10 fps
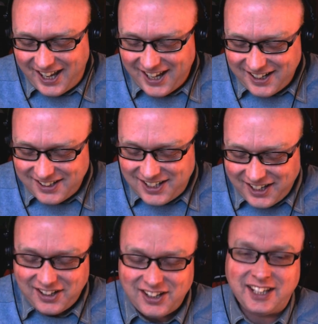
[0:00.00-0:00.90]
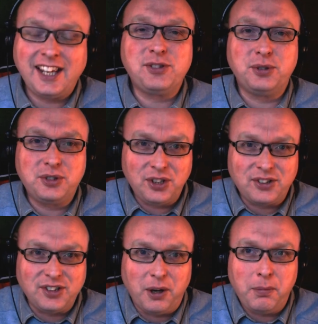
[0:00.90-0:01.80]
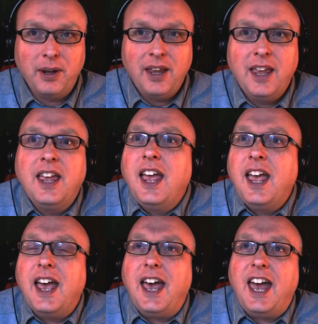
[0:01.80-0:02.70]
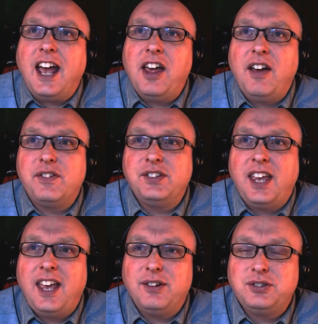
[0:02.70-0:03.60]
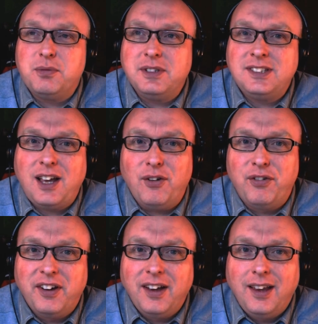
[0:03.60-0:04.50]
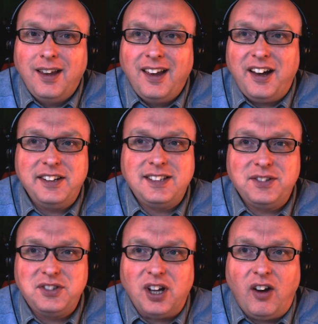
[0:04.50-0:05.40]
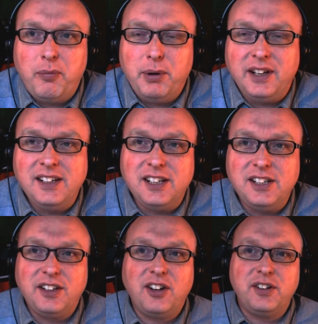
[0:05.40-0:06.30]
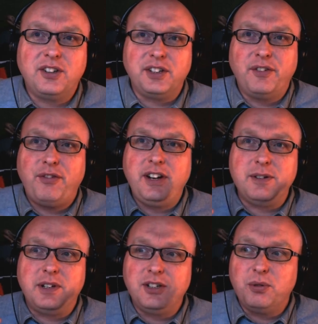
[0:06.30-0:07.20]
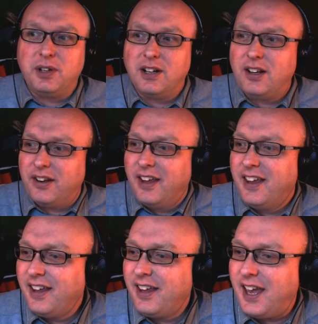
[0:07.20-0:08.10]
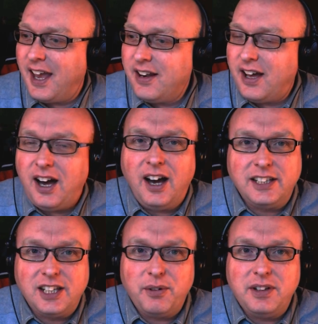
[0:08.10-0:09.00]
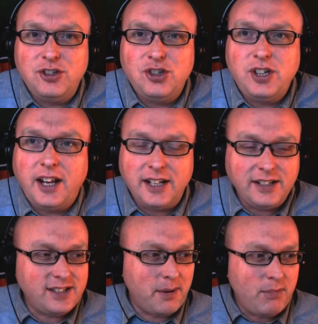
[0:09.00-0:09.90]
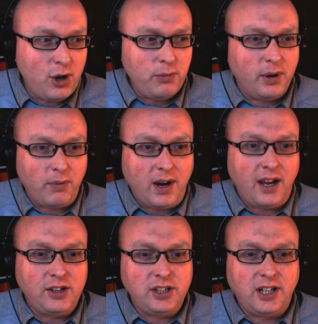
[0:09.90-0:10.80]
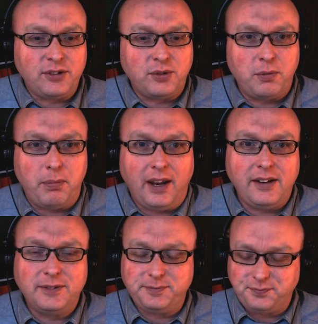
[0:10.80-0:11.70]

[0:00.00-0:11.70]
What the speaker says: and the kids are all tucked up and I have this house to myself. And this sounds daft, but you kind of got your freedom, you can do what you want. And I go in the shed, and it's that moment where she goes up to bed.